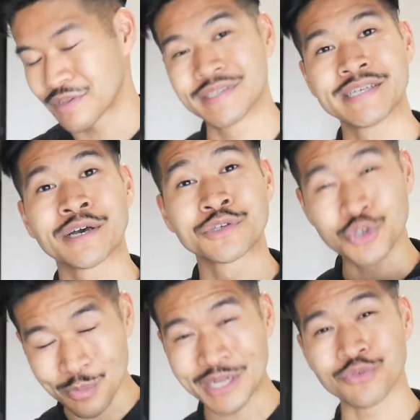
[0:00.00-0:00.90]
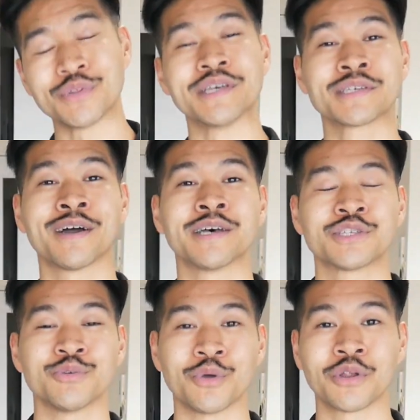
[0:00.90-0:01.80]
the details too much with these guys,
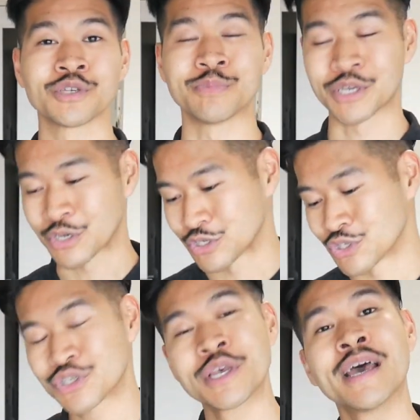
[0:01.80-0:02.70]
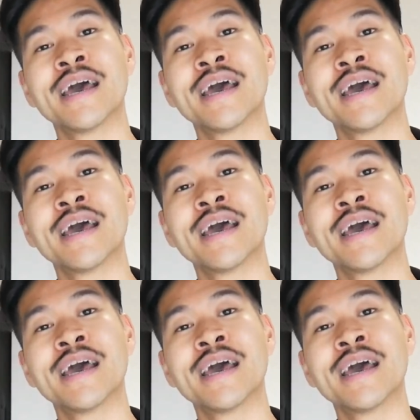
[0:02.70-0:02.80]
to be honest, because